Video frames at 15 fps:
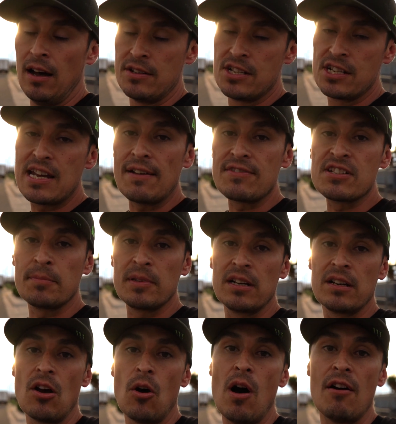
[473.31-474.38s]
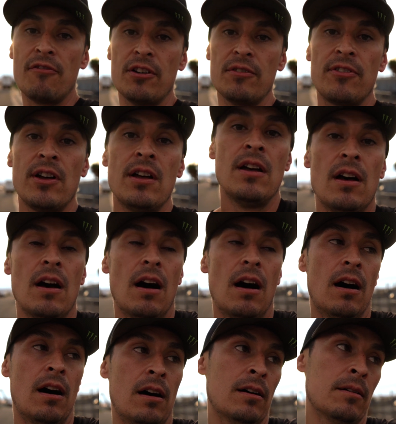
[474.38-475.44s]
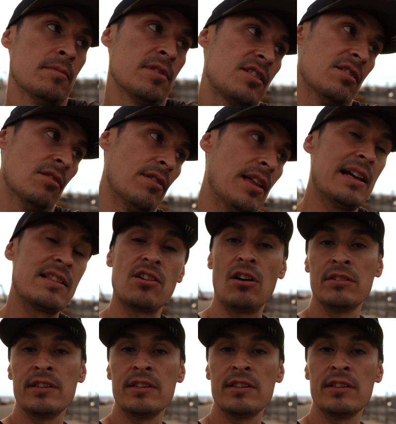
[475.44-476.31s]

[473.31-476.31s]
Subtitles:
just to have something to go off of. So that's all